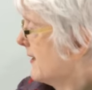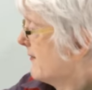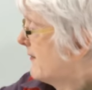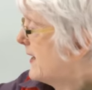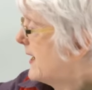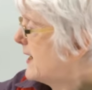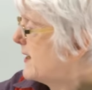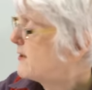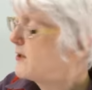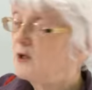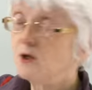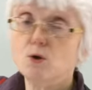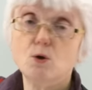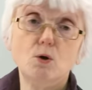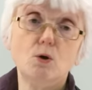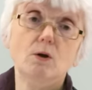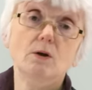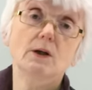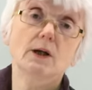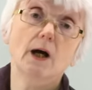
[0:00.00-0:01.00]
then
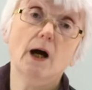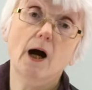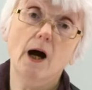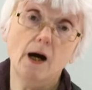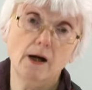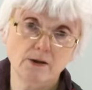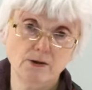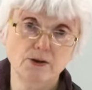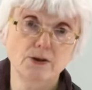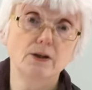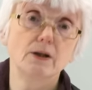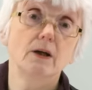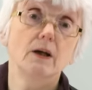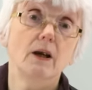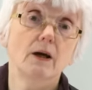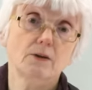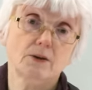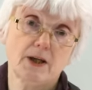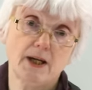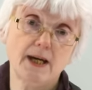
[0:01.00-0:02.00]
you're
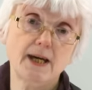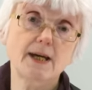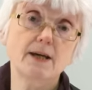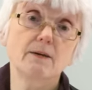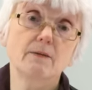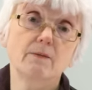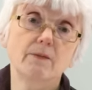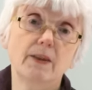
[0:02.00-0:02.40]
unlucky.